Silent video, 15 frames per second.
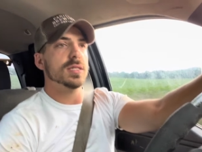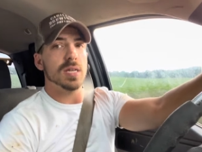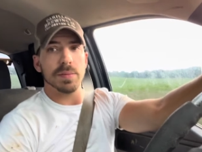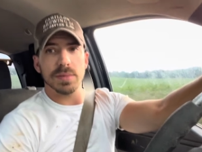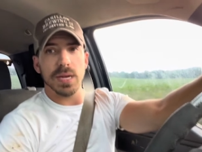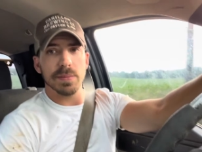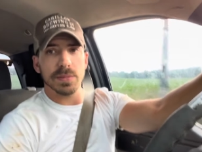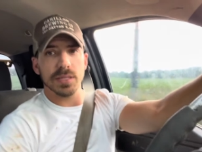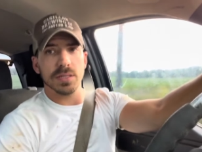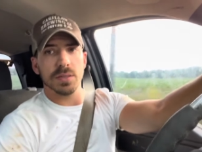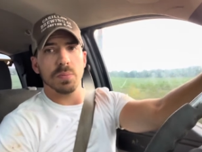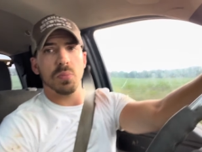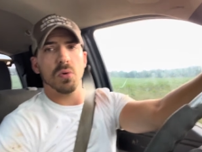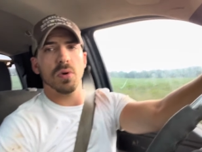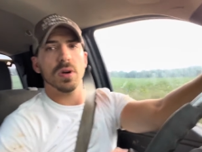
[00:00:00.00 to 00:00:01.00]
Sometimes it's
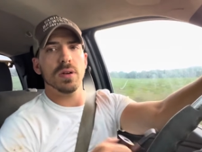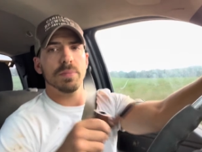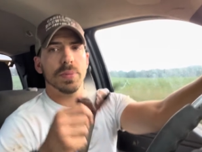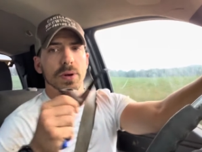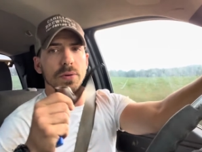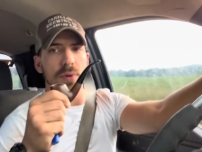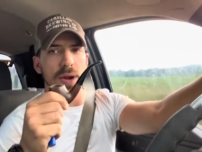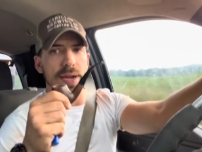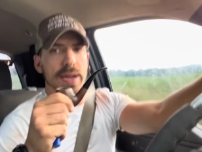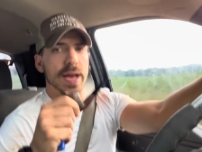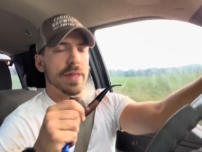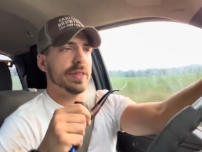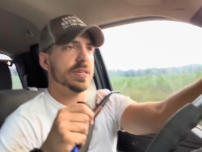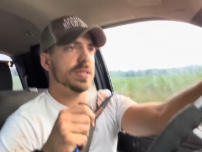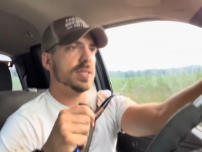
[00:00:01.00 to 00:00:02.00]
important, but right
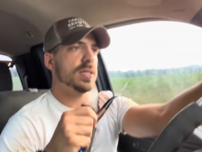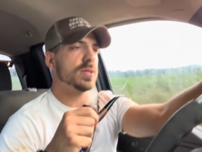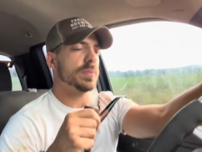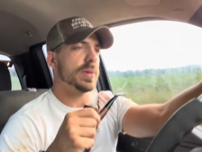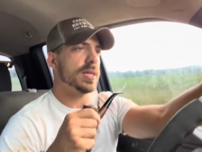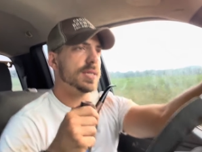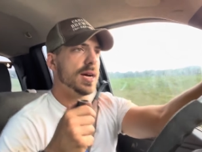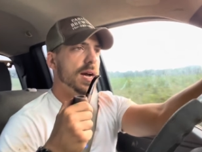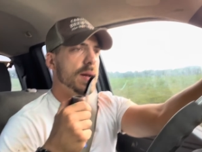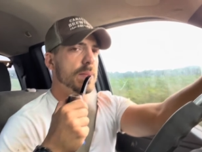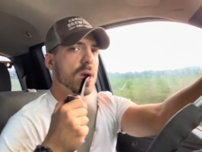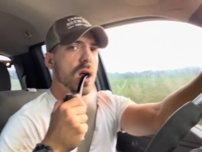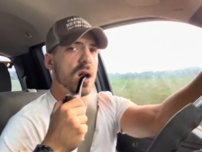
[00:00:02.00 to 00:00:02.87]
now this is me time.